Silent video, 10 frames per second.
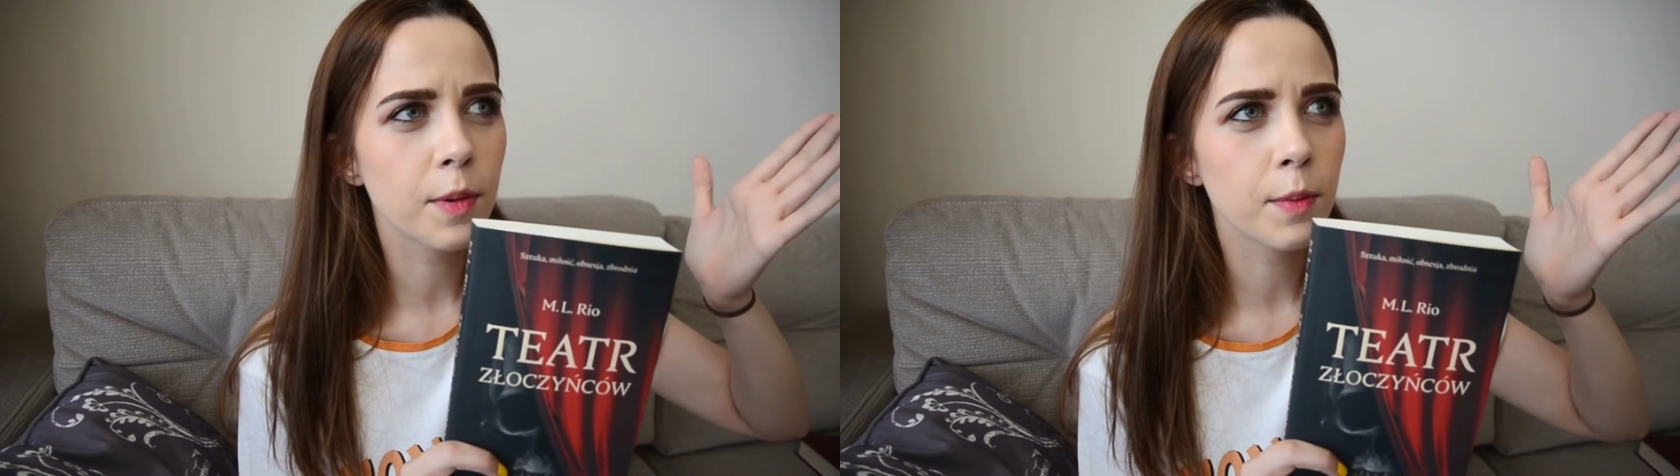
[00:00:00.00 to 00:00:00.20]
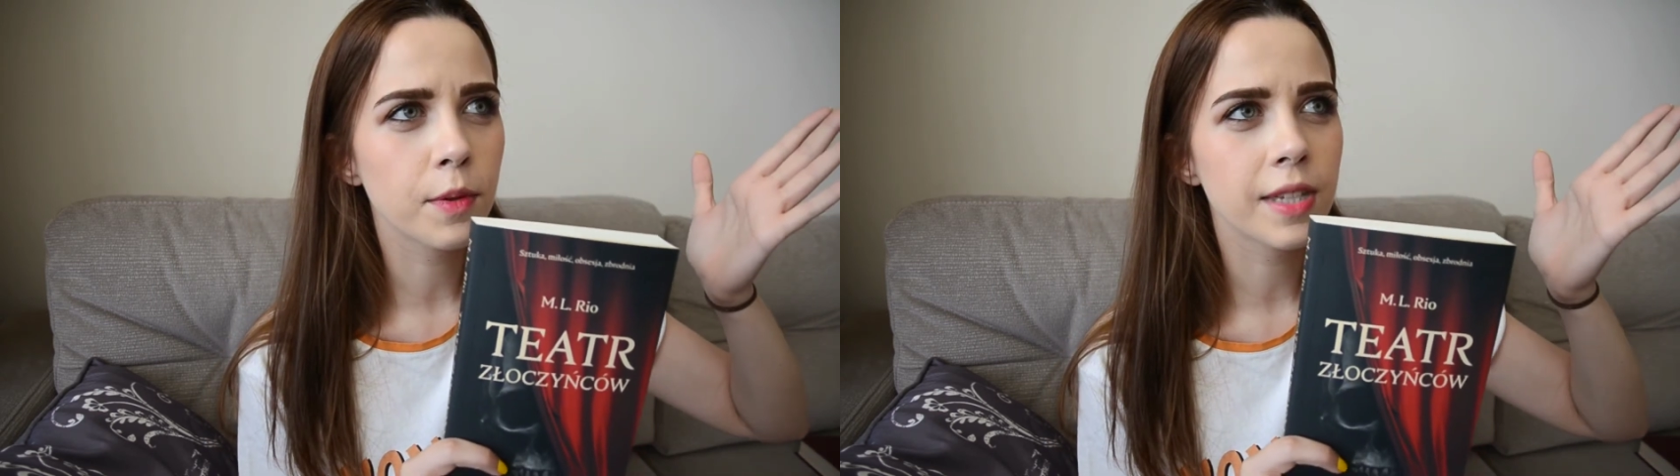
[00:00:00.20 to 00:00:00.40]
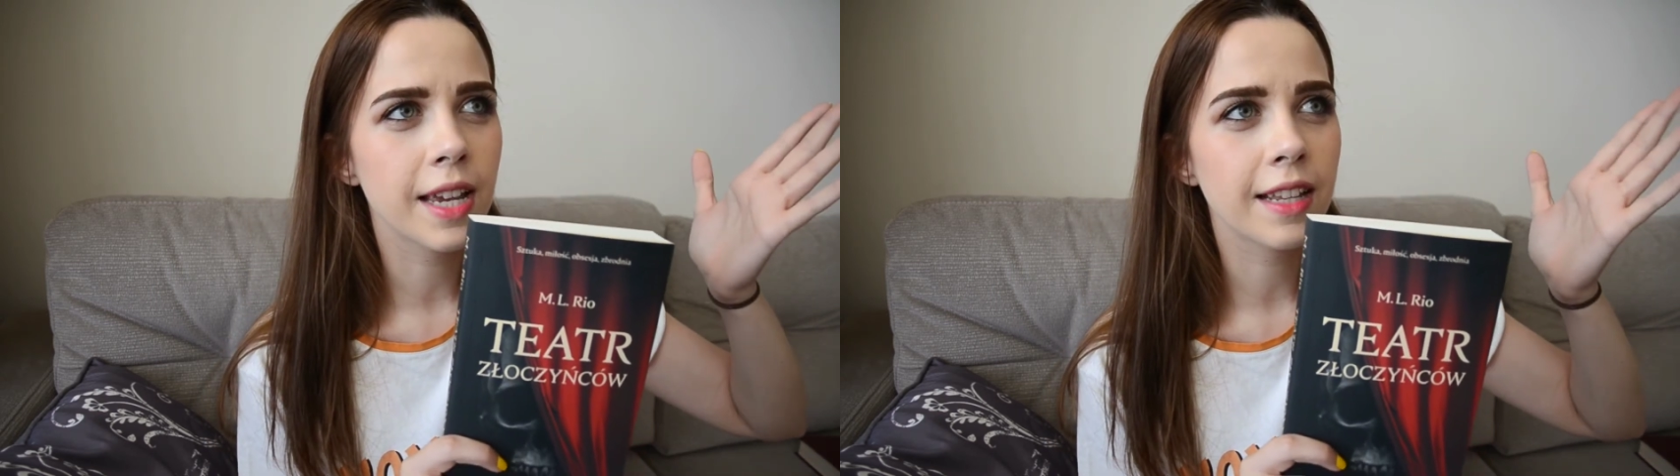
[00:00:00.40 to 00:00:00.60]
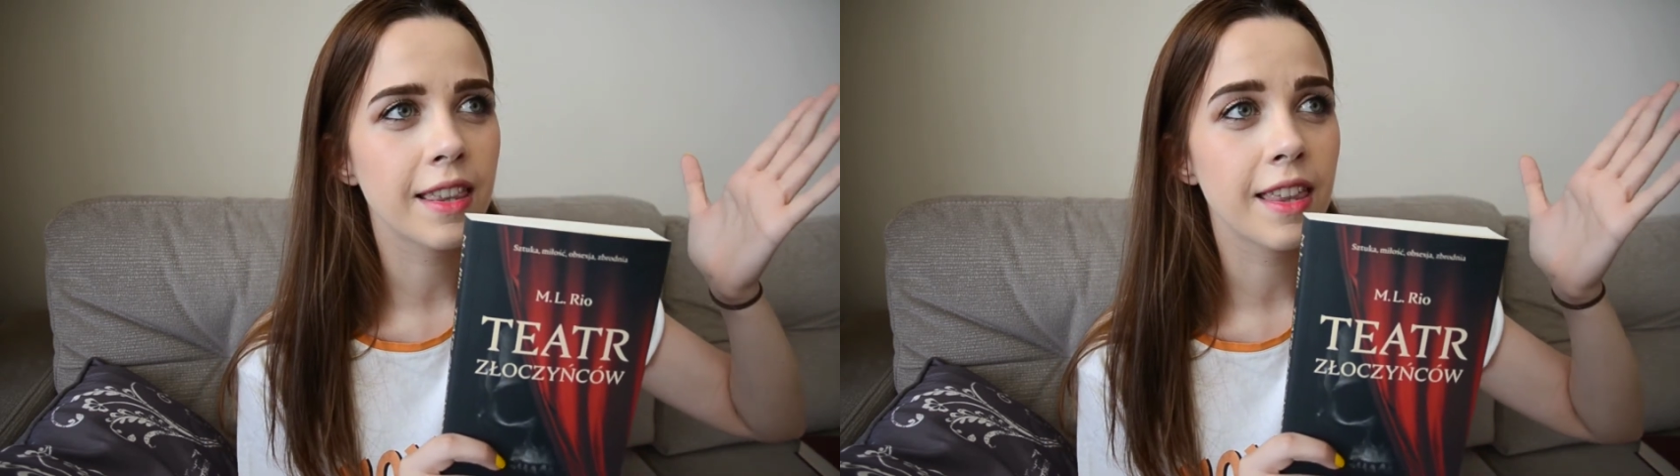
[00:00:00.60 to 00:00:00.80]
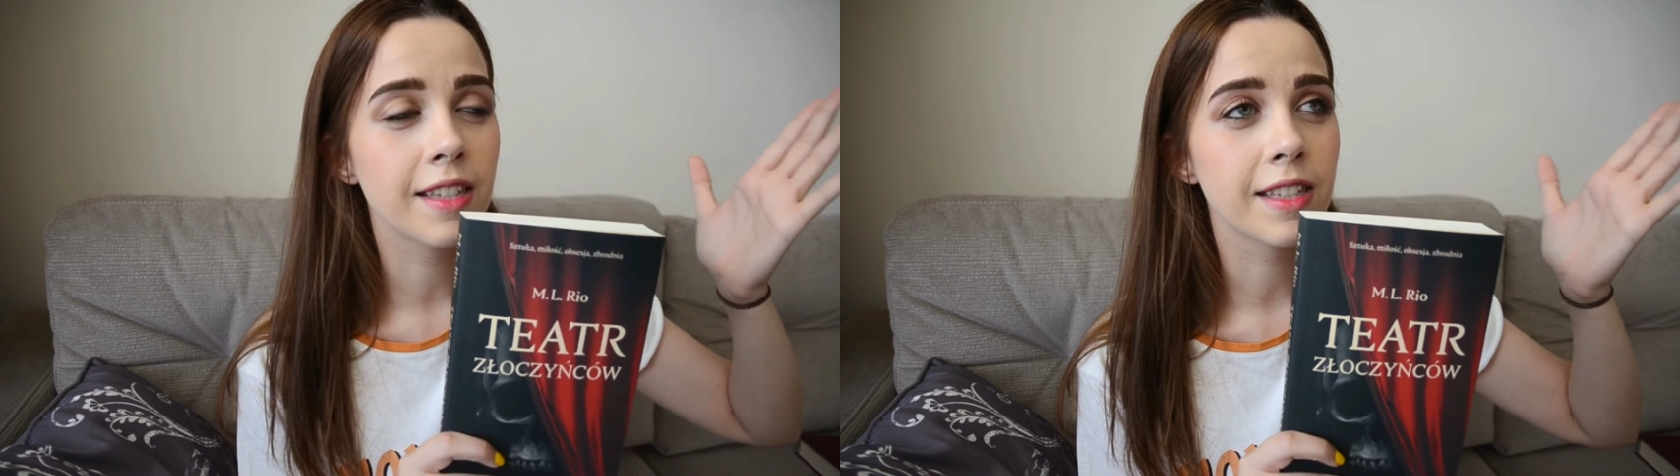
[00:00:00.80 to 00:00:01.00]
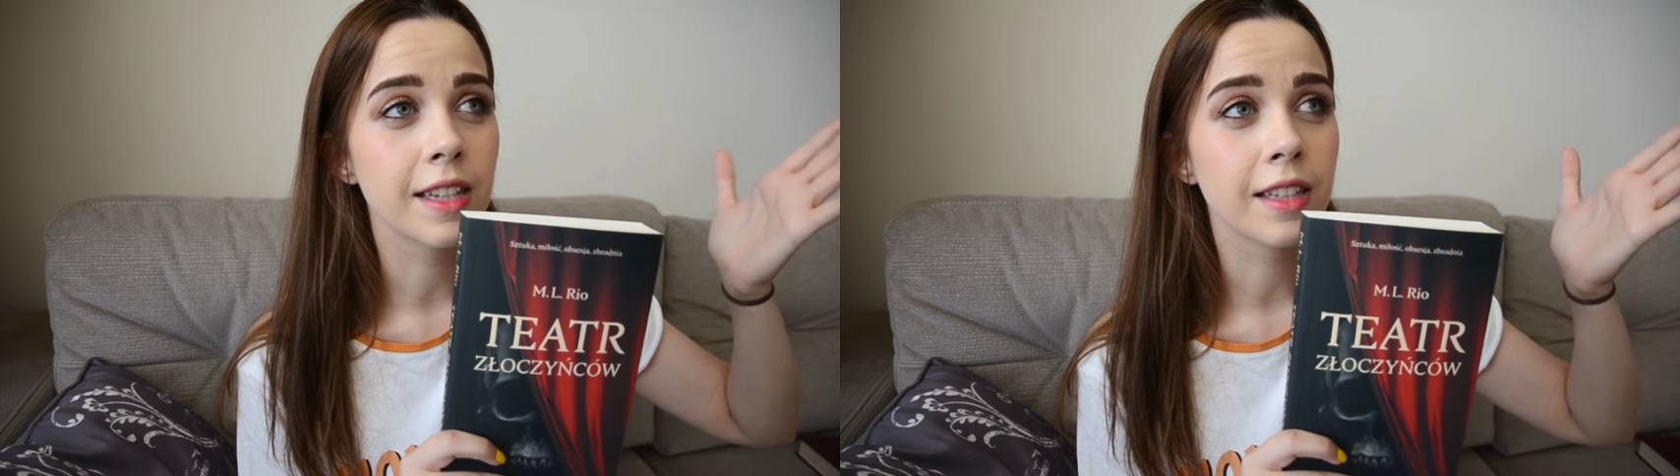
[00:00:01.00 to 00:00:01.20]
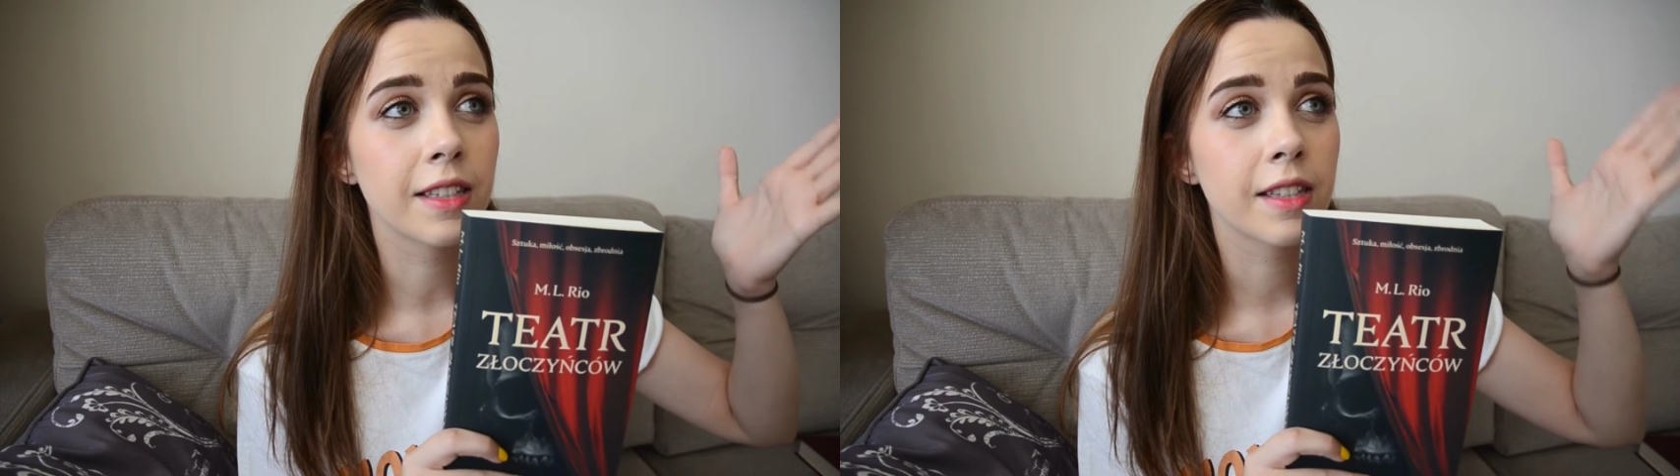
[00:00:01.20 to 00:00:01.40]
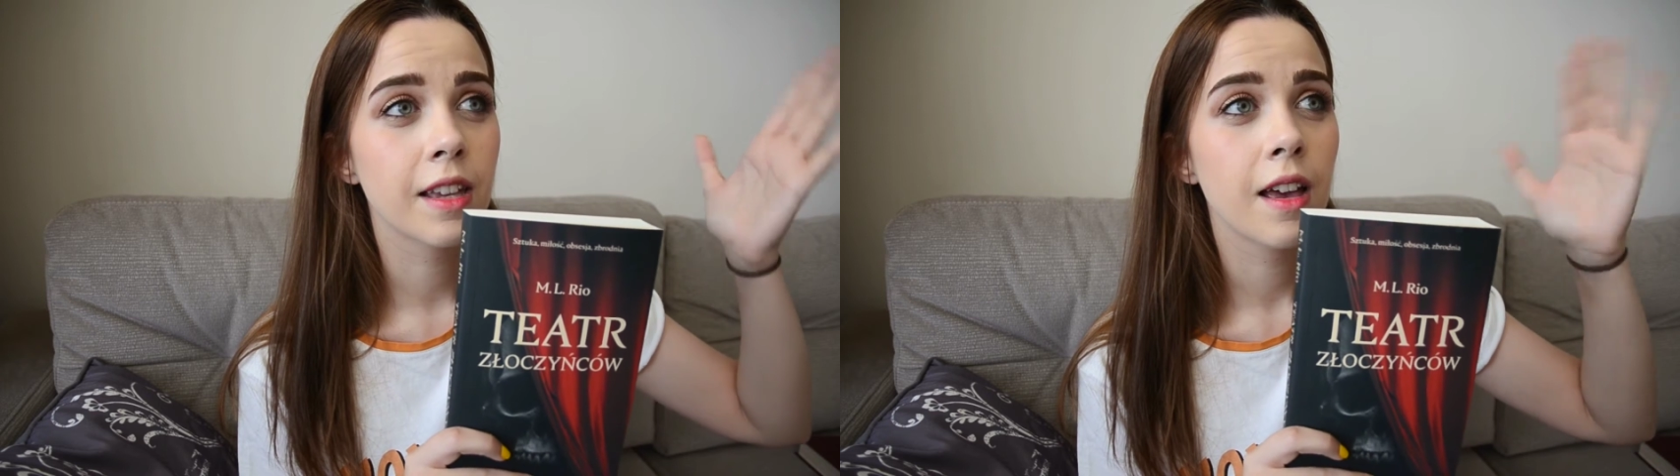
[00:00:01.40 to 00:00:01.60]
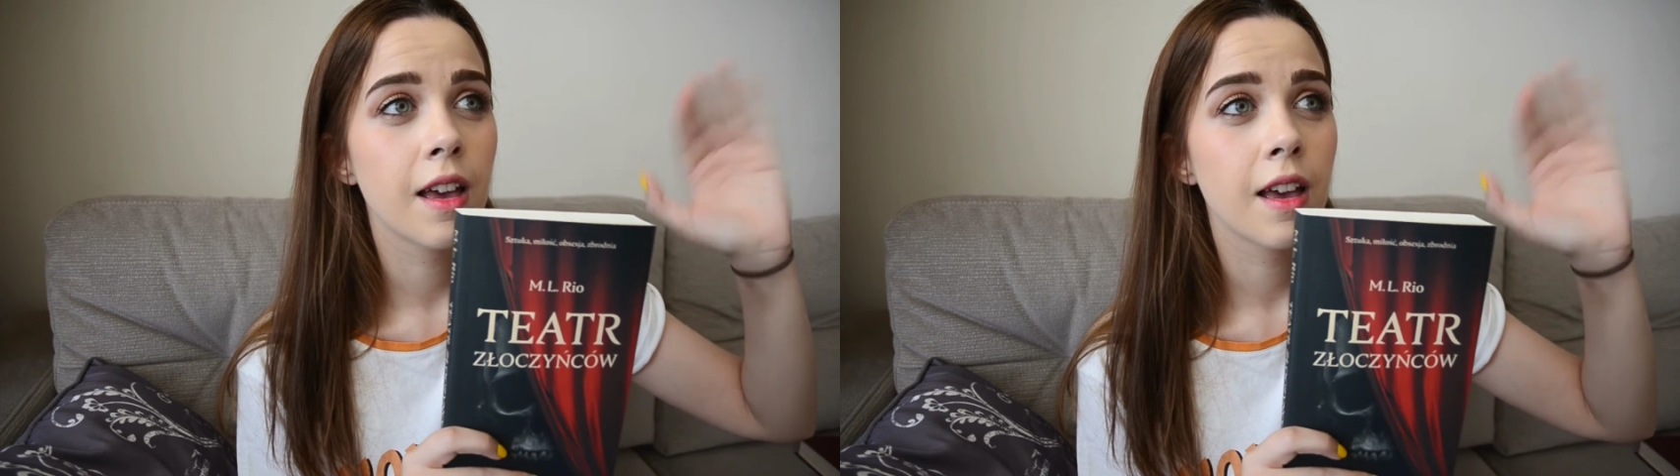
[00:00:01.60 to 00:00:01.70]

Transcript: people saying this is